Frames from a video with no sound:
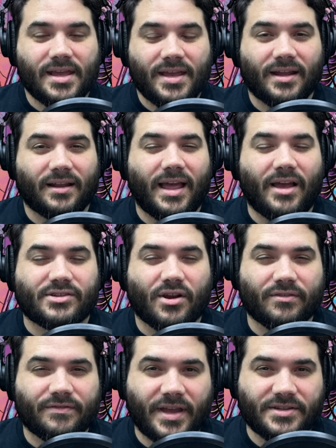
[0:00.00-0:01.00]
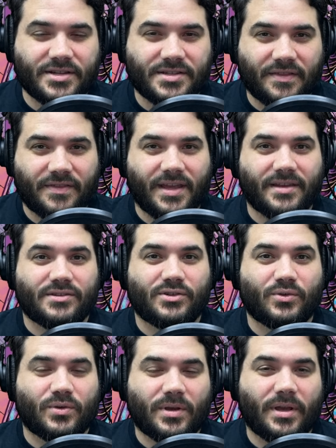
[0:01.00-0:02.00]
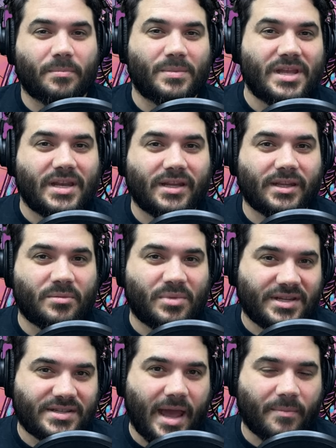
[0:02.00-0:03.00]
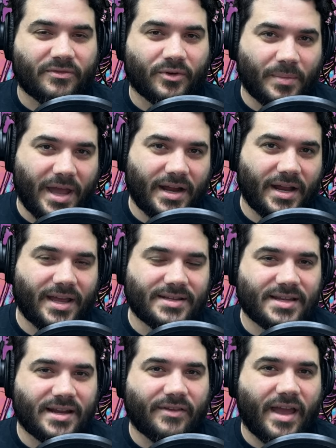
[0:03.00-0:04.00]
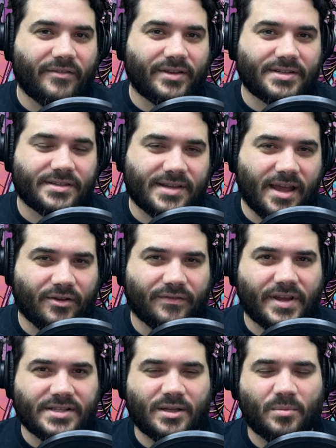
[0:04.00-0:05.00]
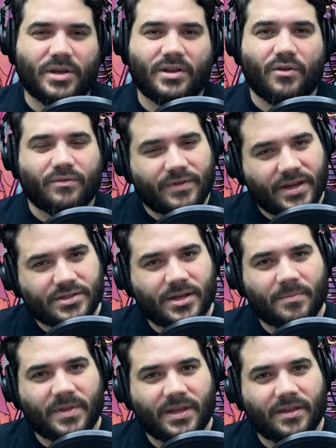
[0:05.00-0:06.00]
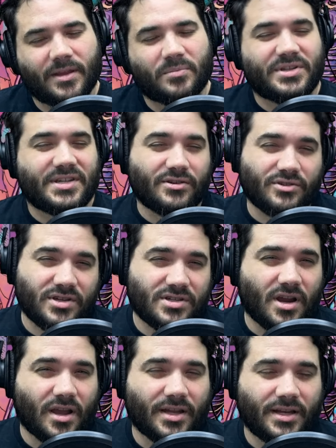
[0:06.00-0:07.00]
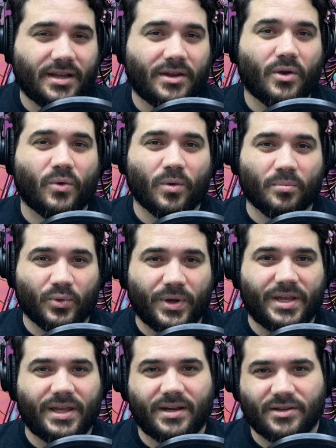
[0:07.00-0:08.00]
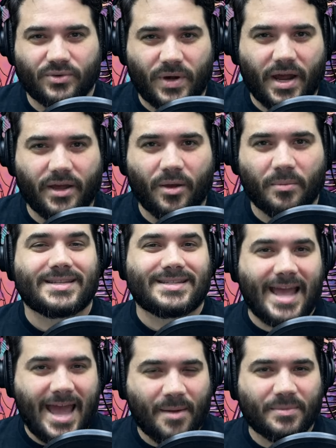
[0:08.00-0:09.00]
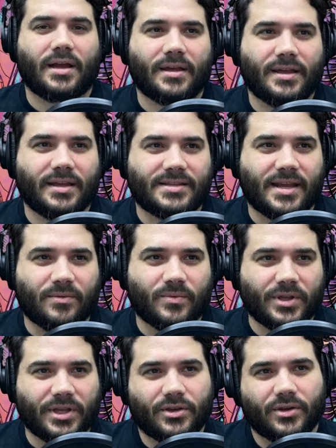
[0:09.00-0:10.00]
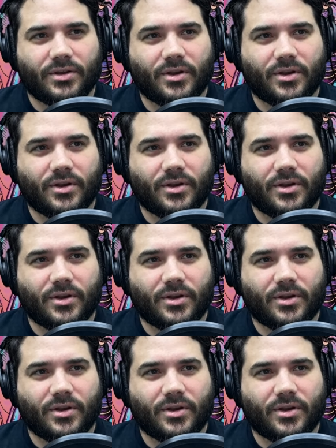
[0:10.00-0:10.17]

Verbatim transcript: It allows our fetches and things to immediately be tapped for mana instead of having to sacrifice them and go fetch something and then potentially shock it in or bring in a Triome tapped. It's a really good